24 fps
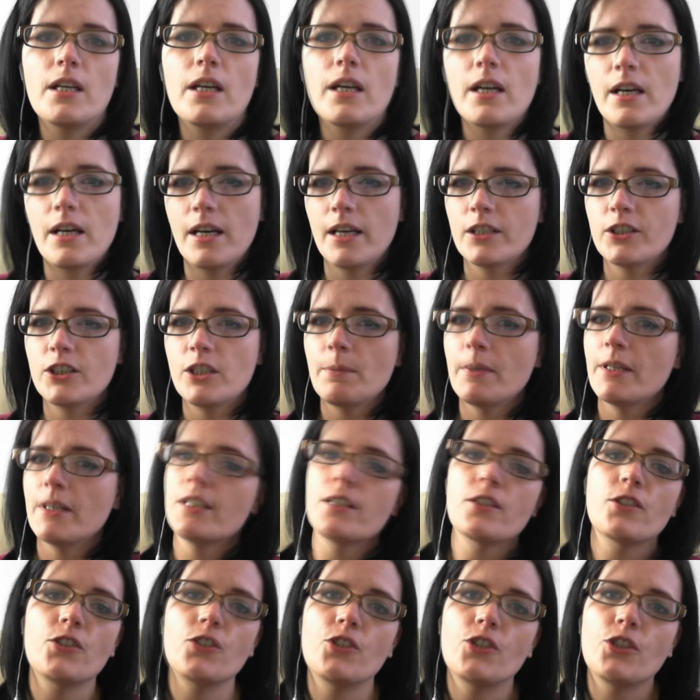actually made
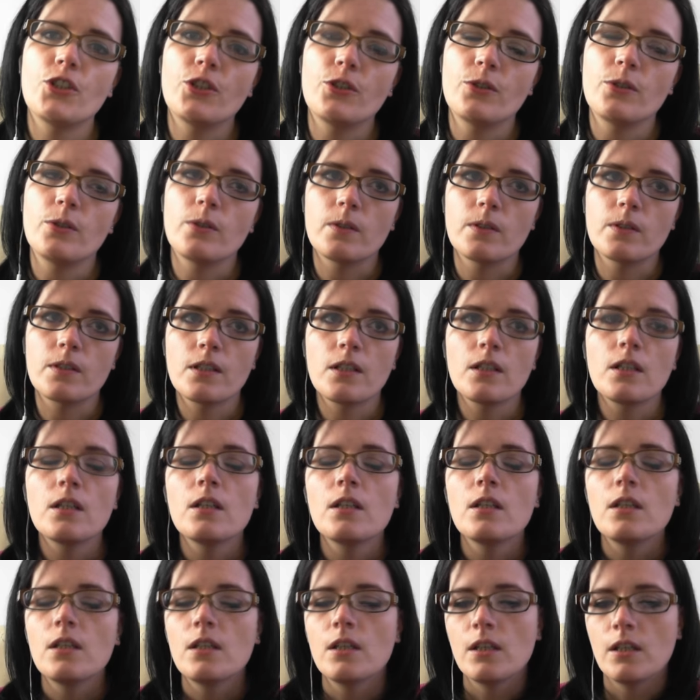us choose
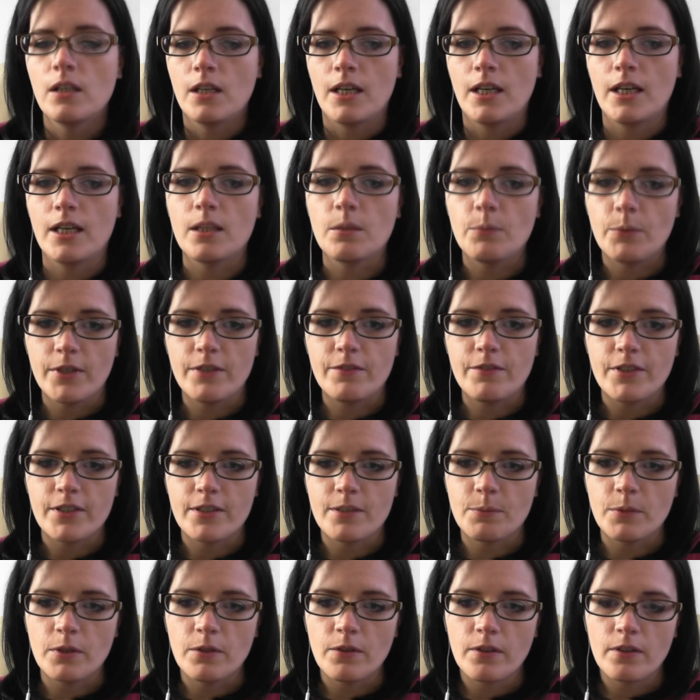in the previous
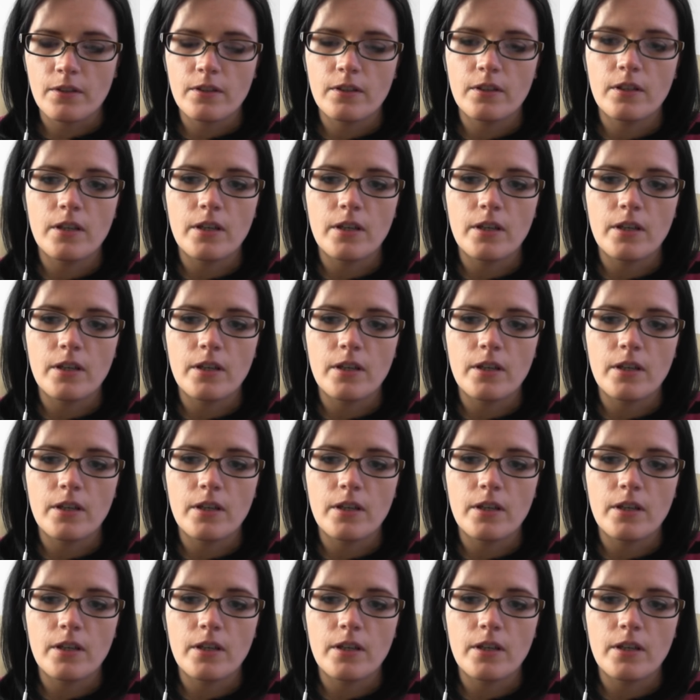month.